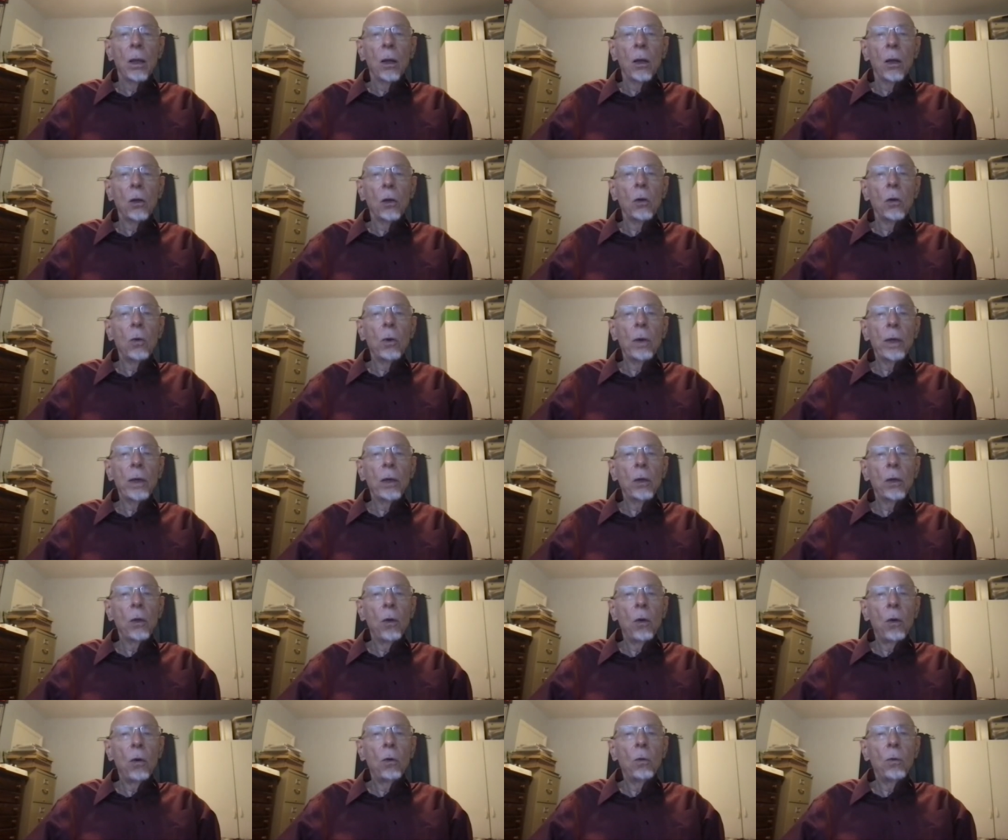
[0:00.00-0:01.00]
going
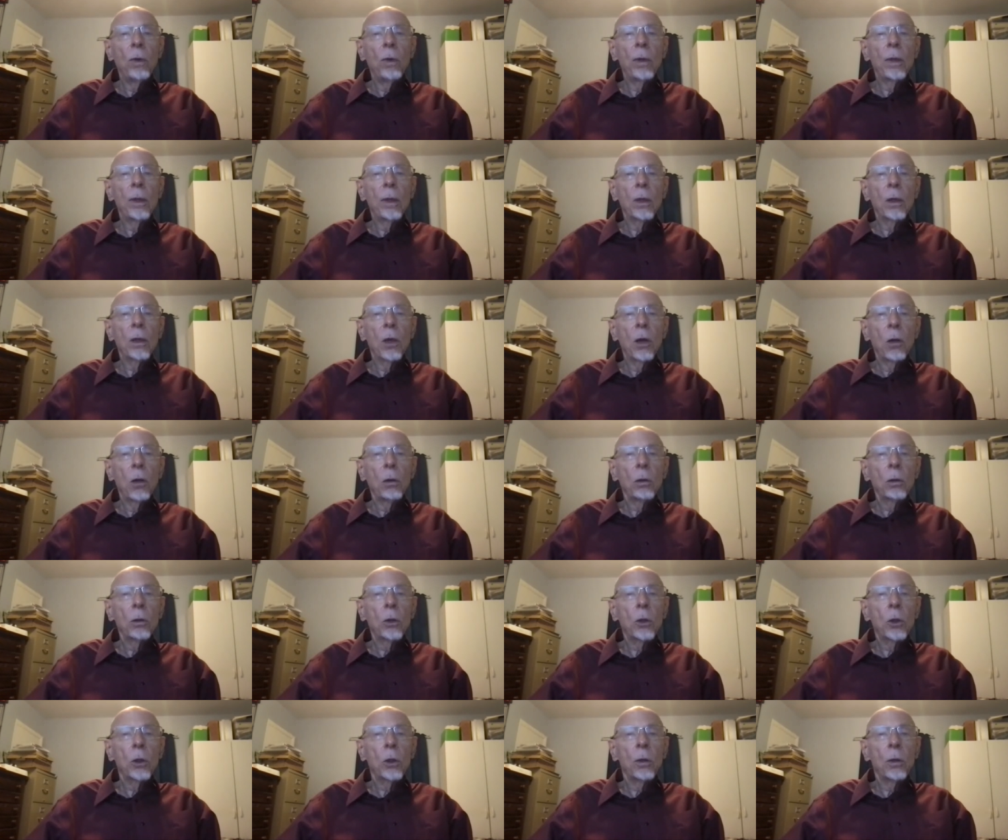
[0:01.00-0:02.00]
along with the
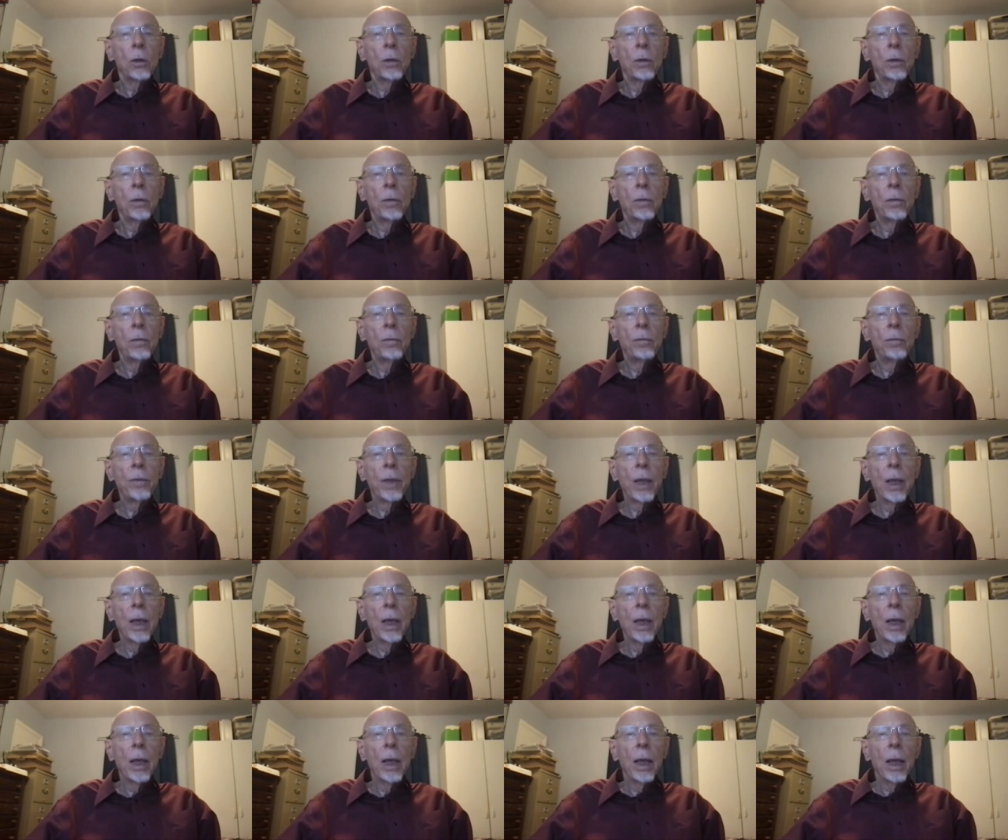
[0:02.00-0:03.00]
culture,
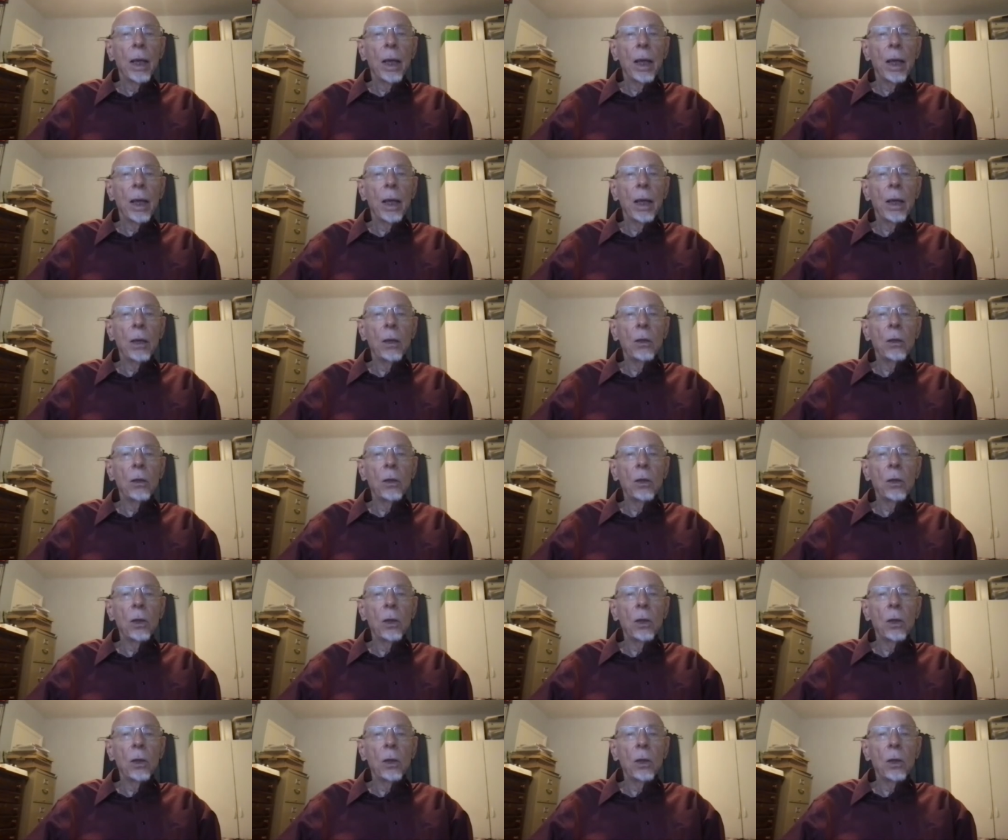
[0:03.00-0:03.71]
and